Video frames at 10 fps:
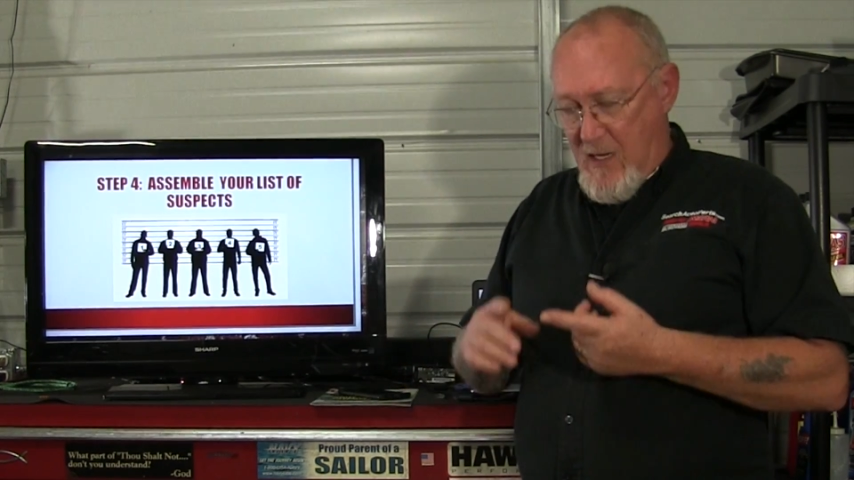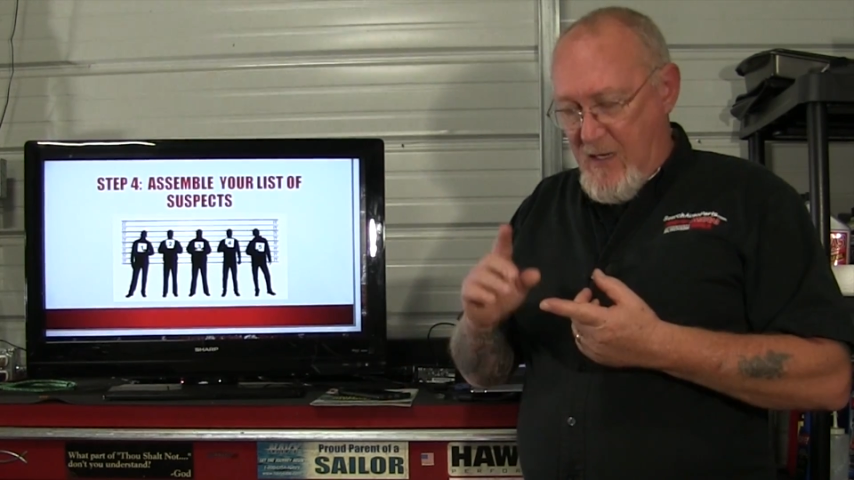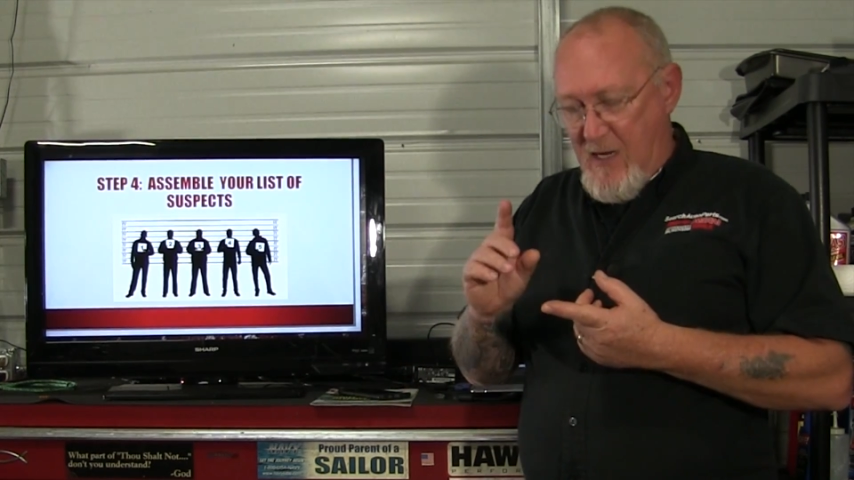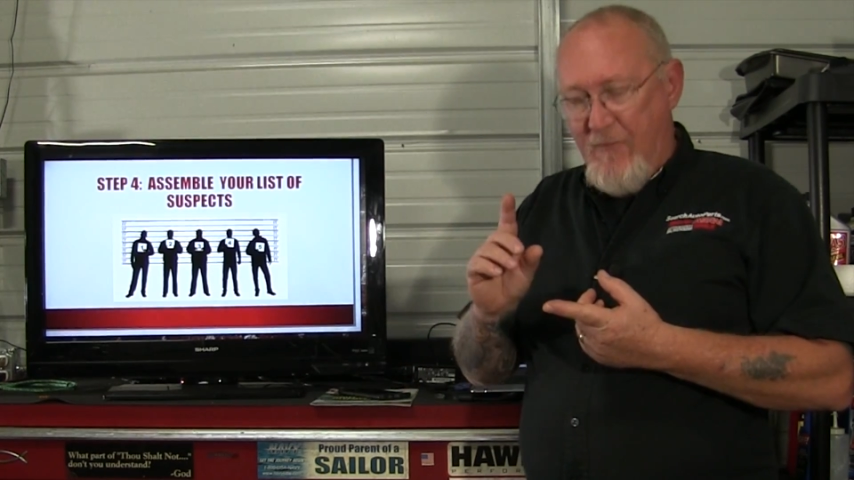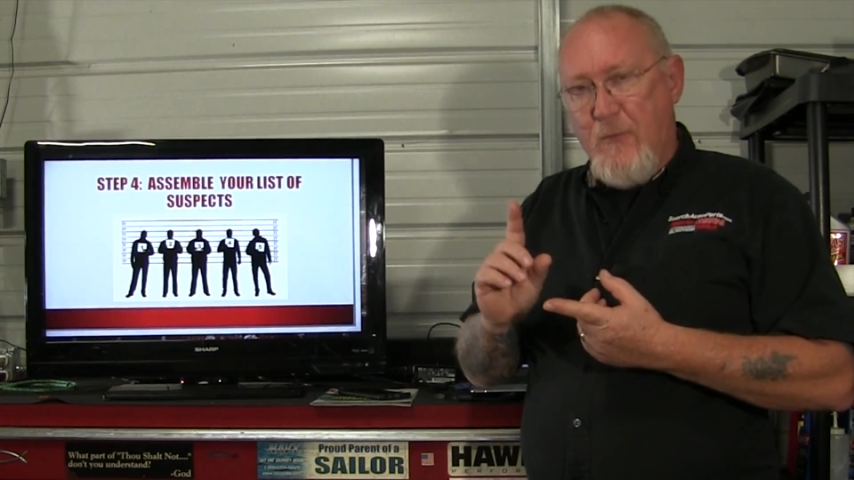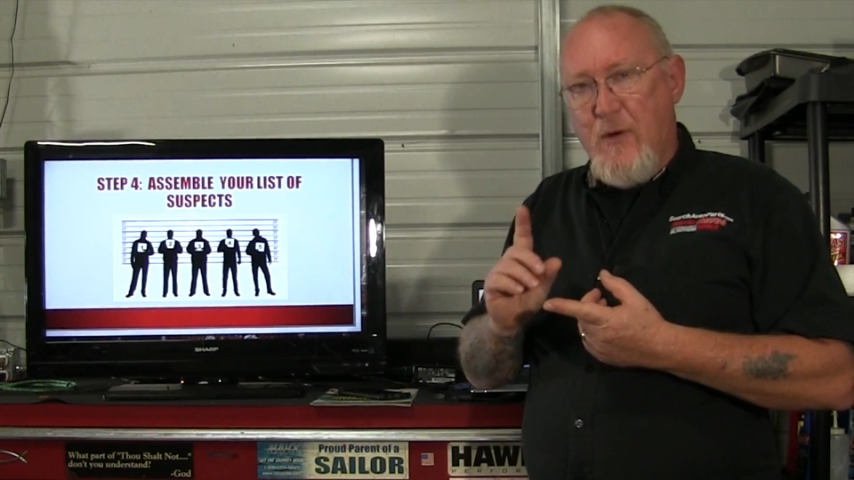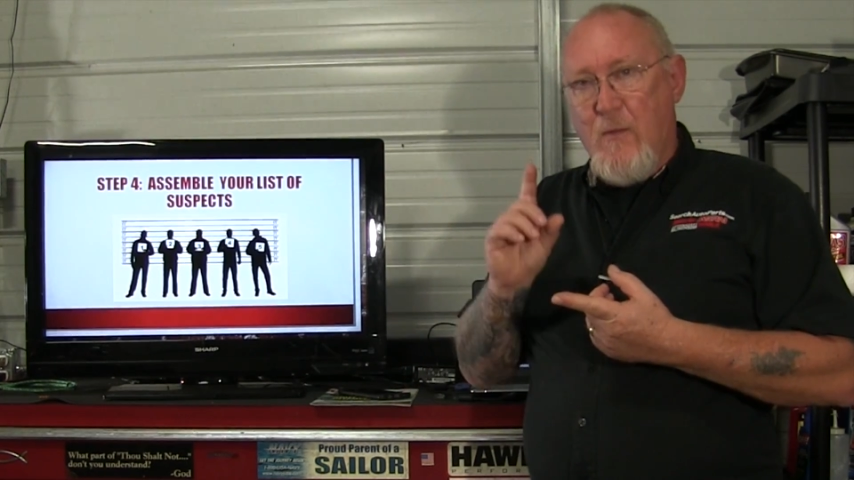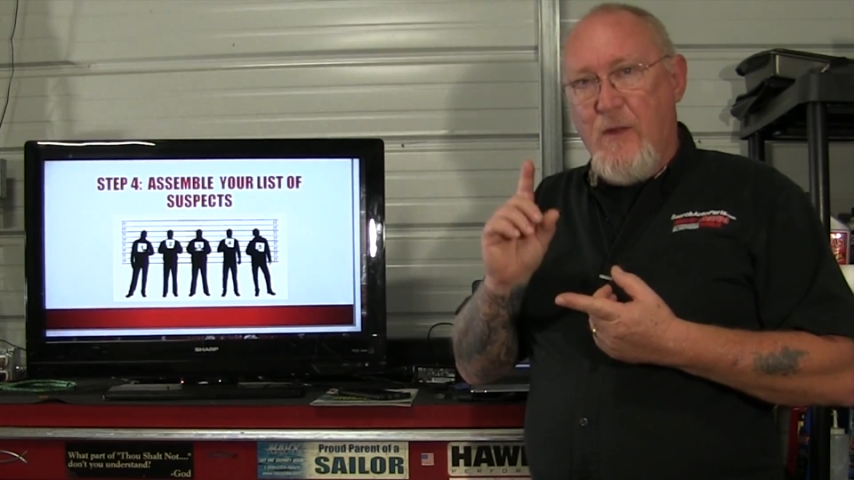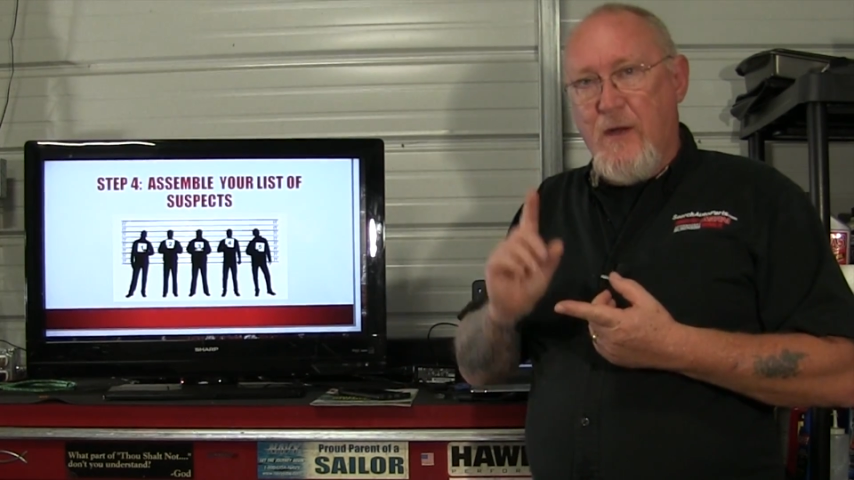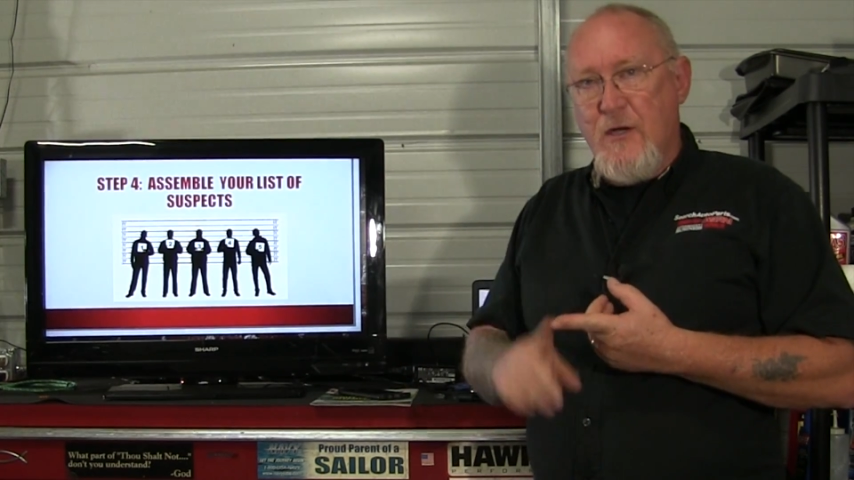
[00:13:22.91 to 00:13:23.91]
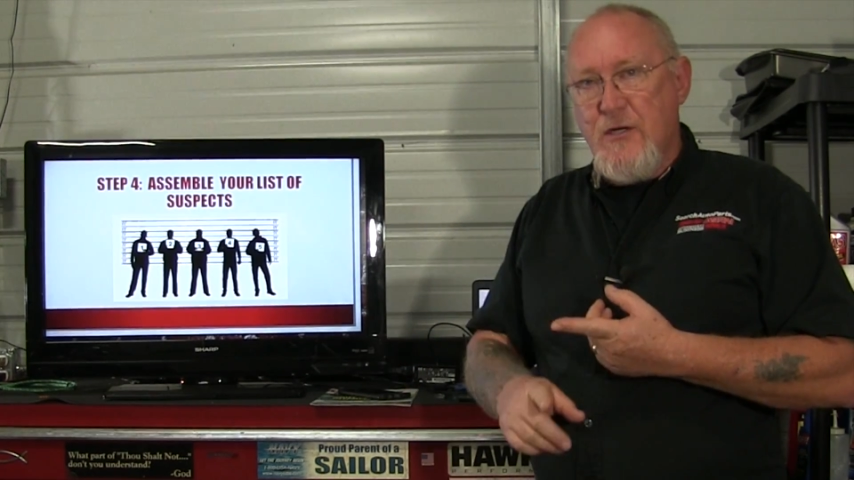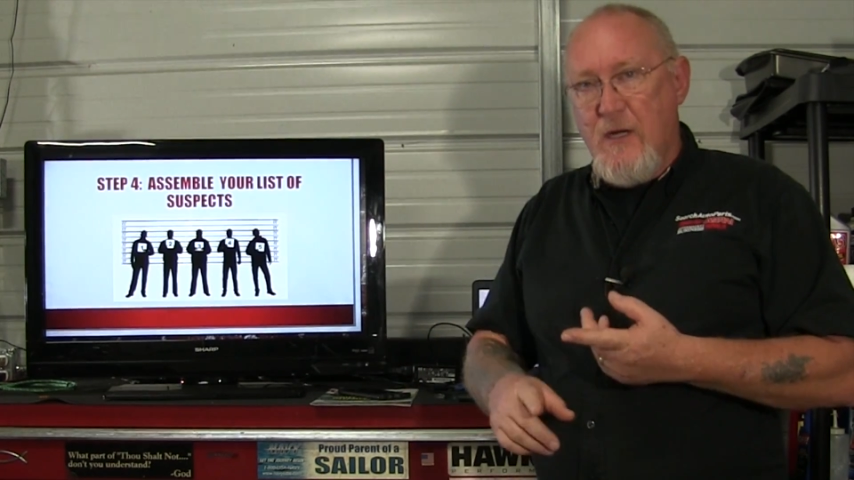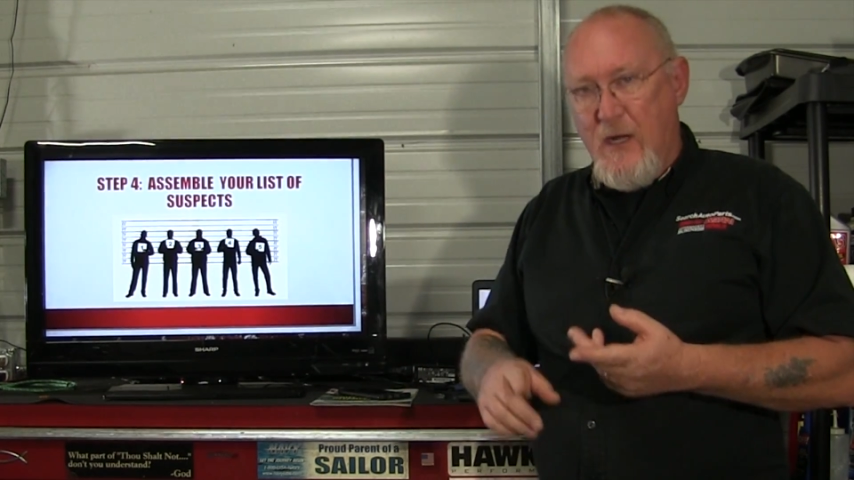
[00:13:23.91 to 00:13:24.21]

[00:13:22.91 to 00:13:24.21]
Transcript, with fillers: I could have a problem with ignition,